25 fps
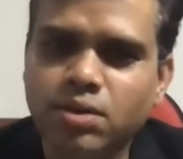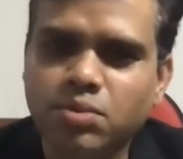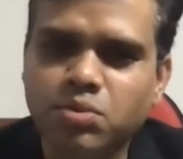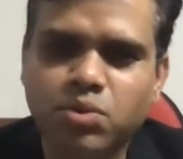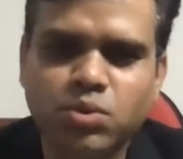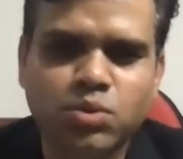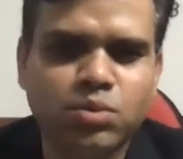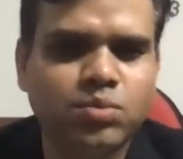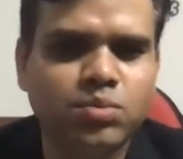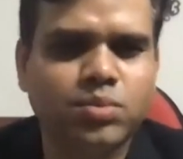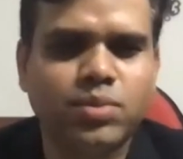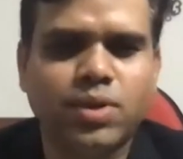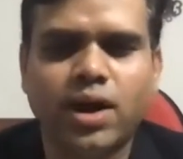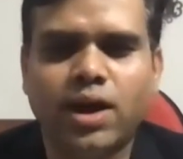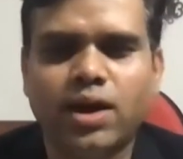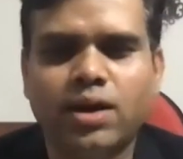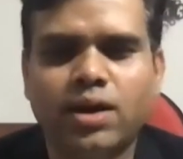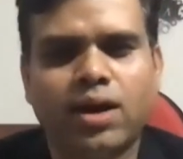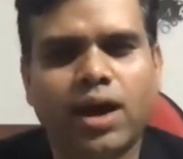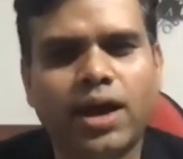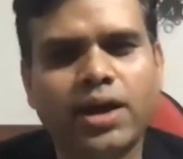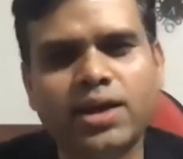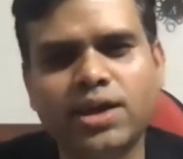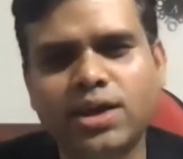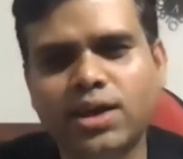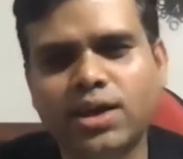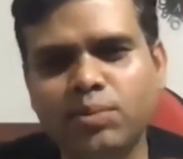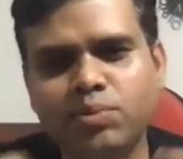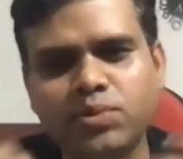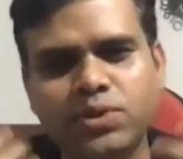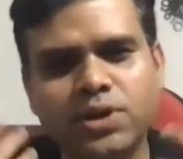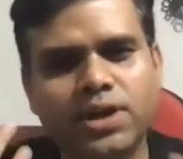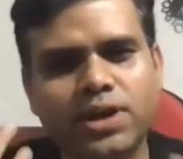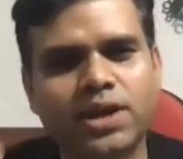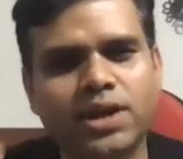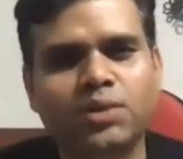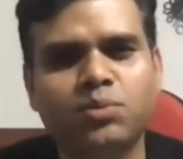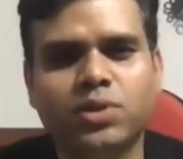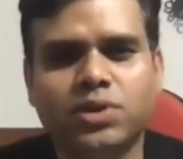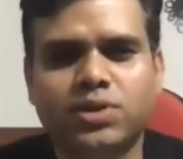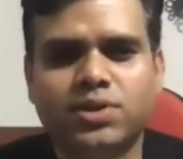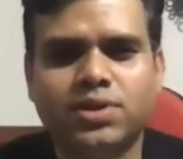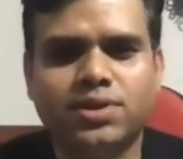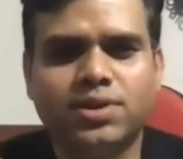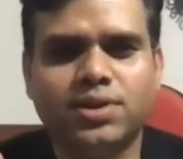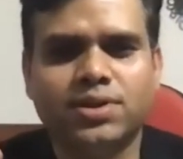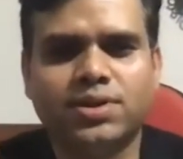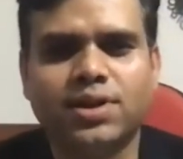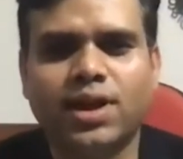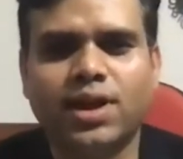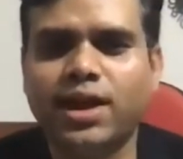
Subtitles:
So I keep sending messages,